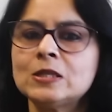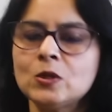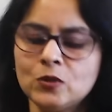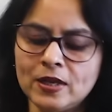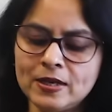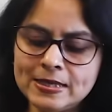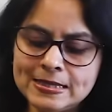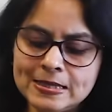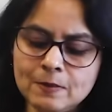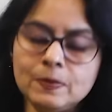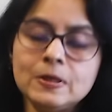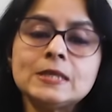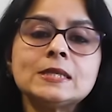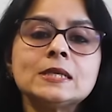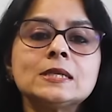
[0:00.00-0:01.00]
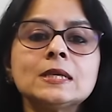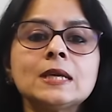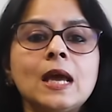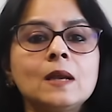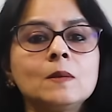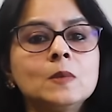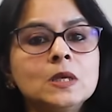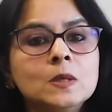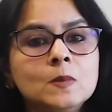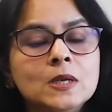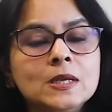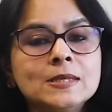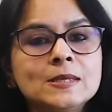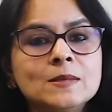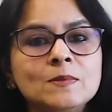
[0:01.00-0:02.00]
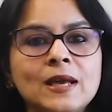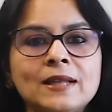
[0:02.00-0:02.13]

So there is simplicity and minimalism.